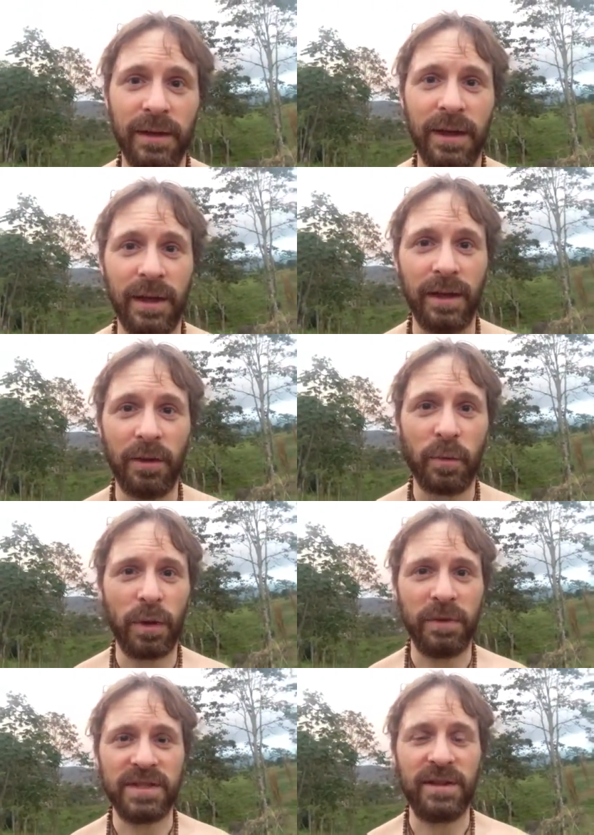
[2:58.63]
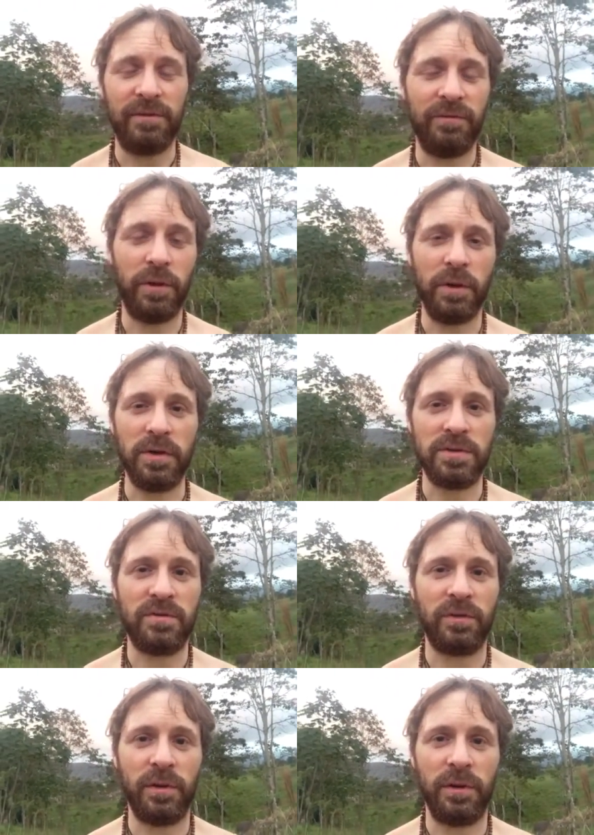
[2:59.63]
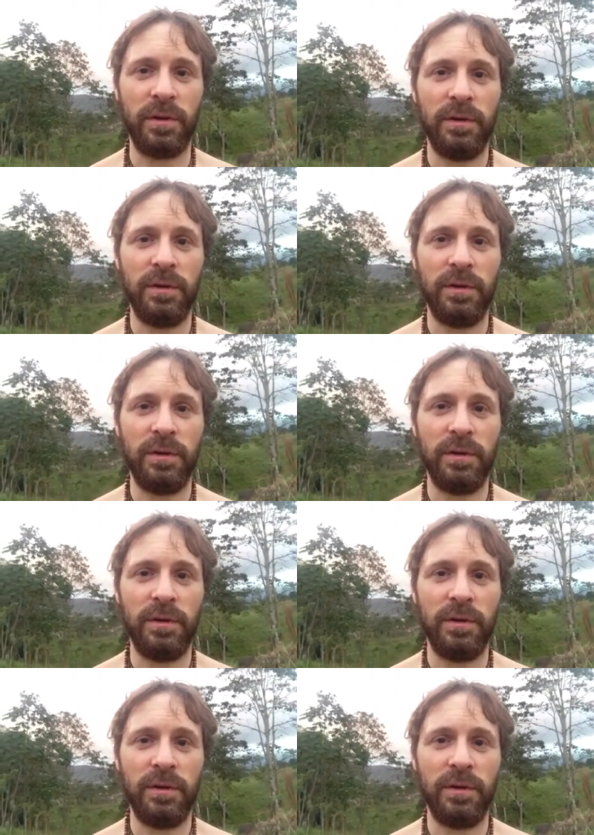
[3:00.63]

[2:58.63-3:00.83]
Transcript: and I'll probably save photos for